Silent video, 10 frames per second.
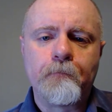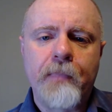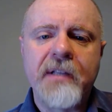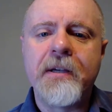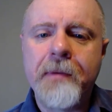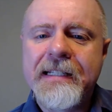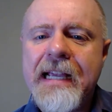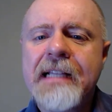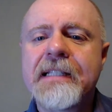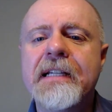To
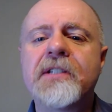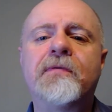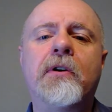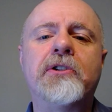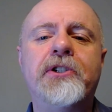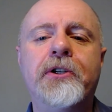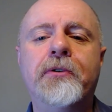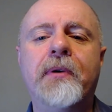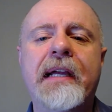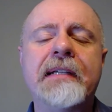possess this virtue
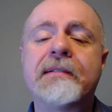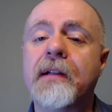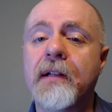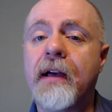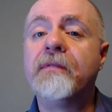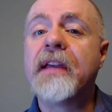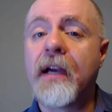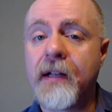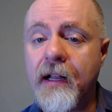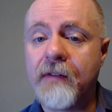is to love the
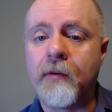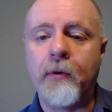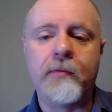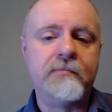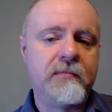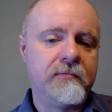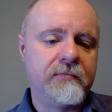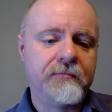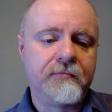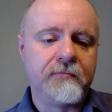unlovable.
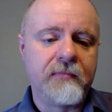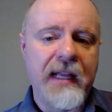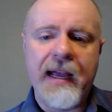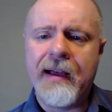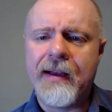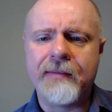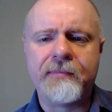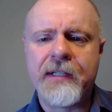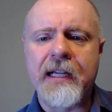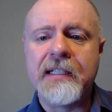Uh,
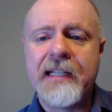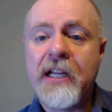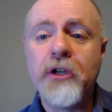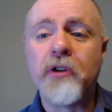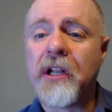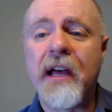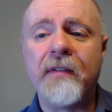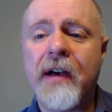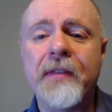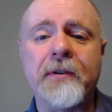to continue to love
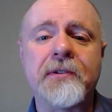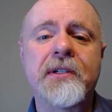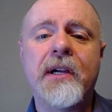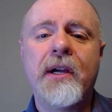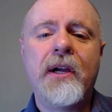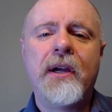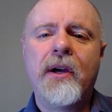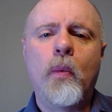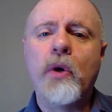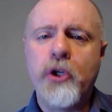others
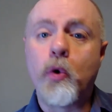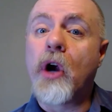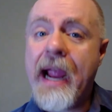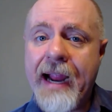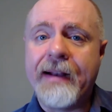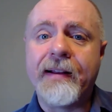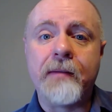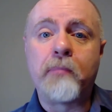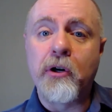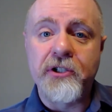when you are hated
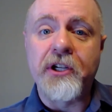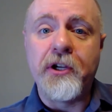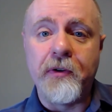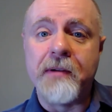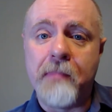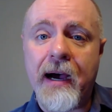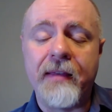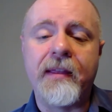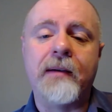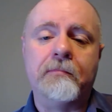and persecuted by
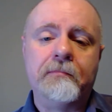them.